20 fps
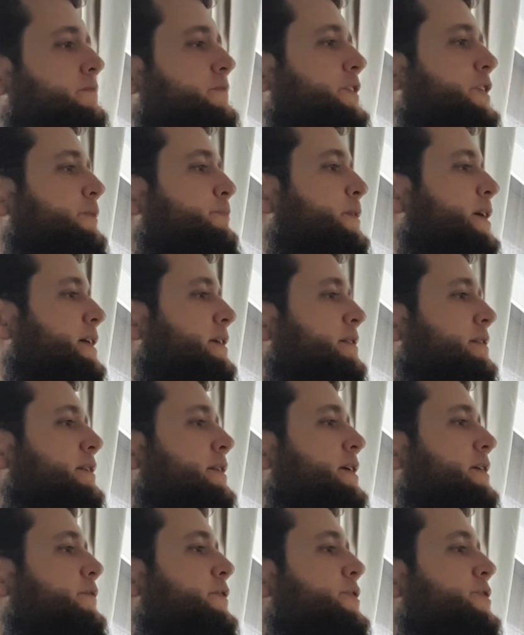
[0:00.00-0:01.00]
We may
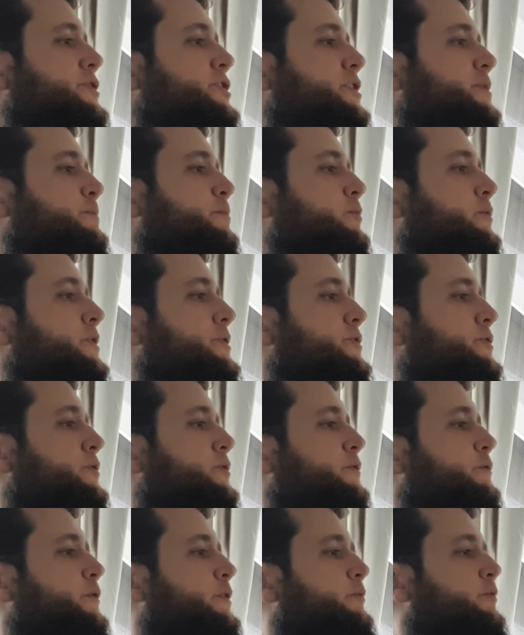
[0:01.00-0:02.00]
leave it as just
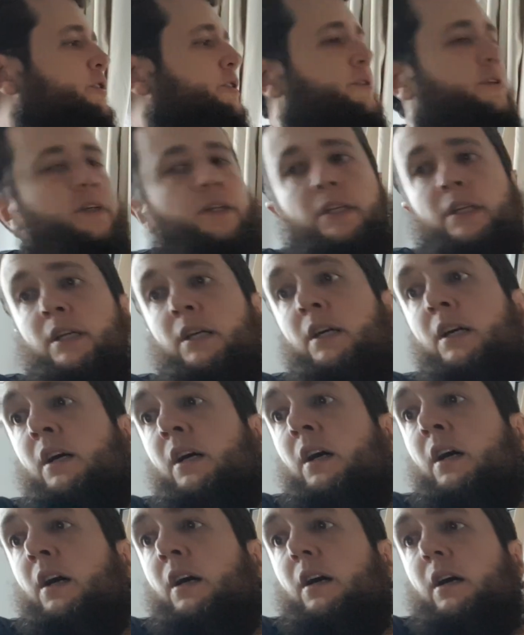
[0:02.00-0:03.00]
0.2 if we want.
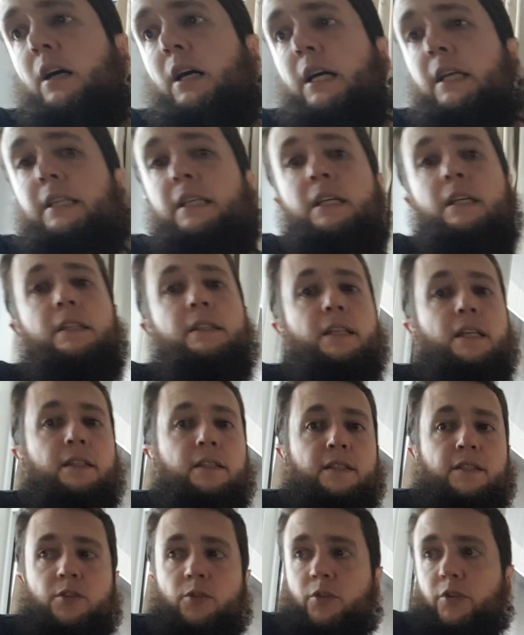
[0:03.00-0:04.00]
All right, then
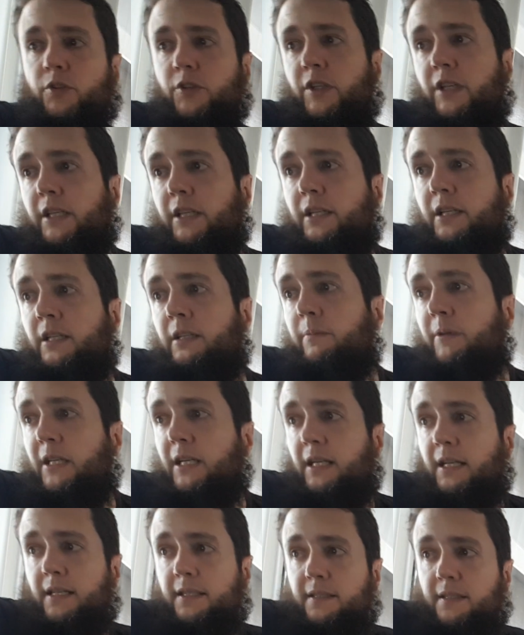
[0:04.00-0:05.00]
the sort of thing you're going to be
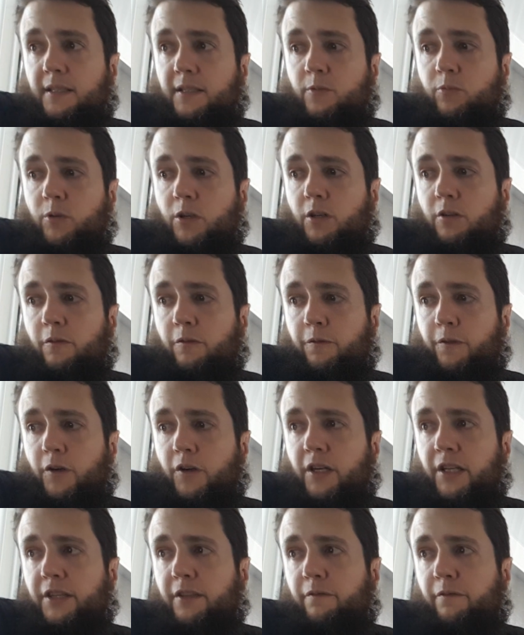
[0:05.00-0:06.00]
asked is, well,
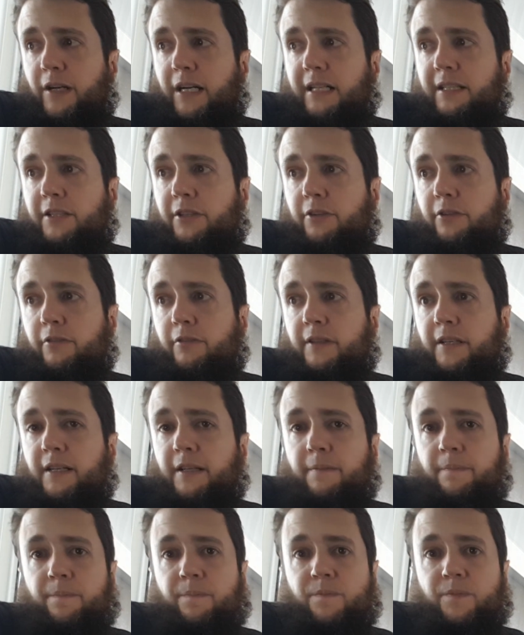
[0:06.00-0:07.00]
find the value
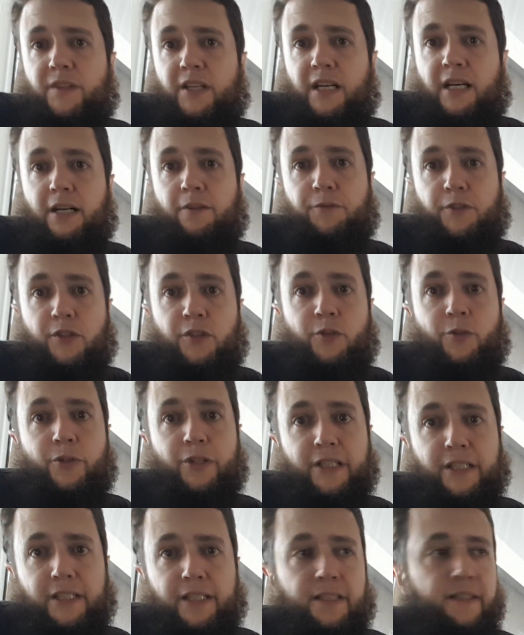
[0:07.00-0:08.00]
after
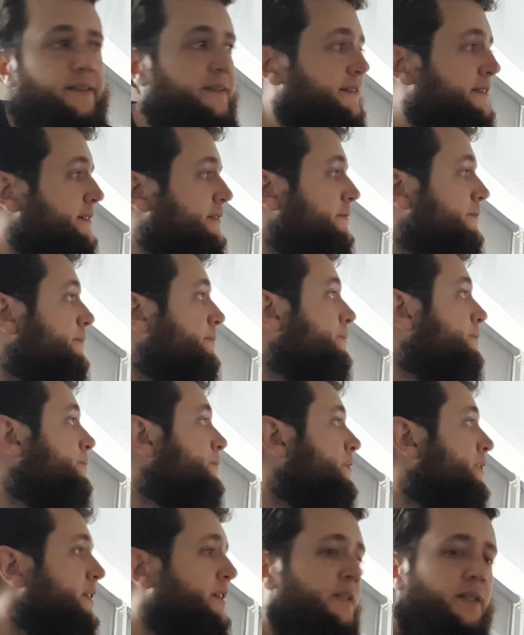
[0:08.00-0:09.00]
3 years.
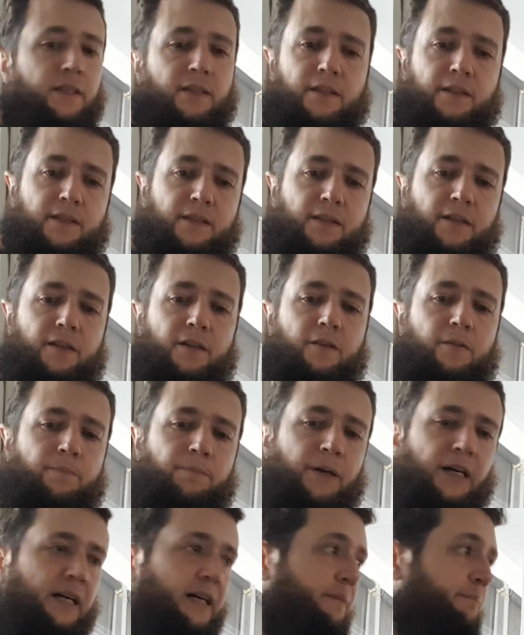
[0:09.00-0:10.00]
So
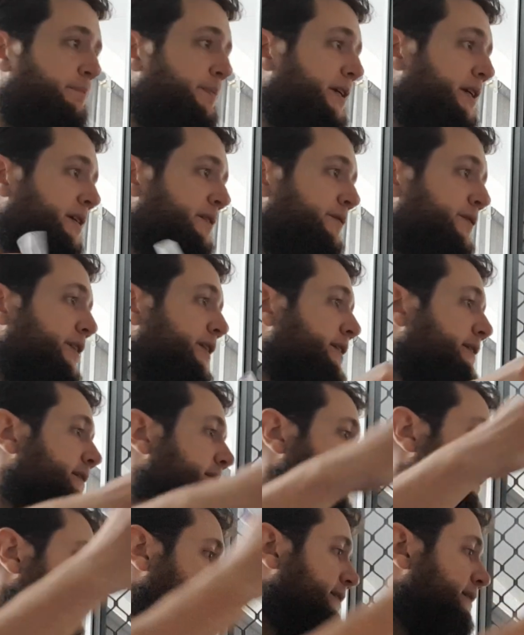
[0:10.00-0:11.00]
part B of this
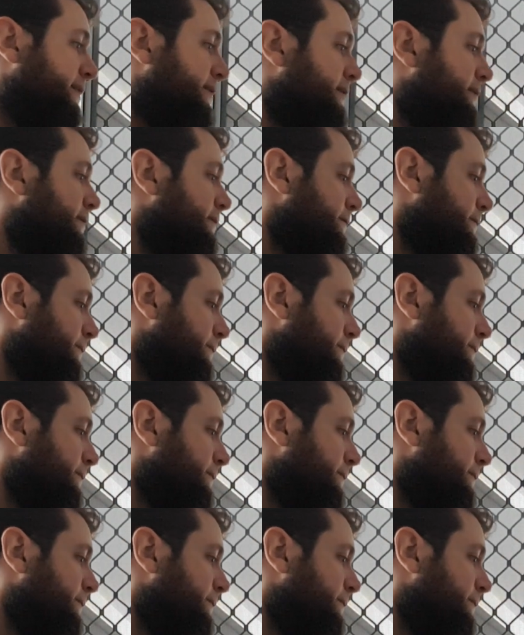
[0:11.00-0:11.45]
is,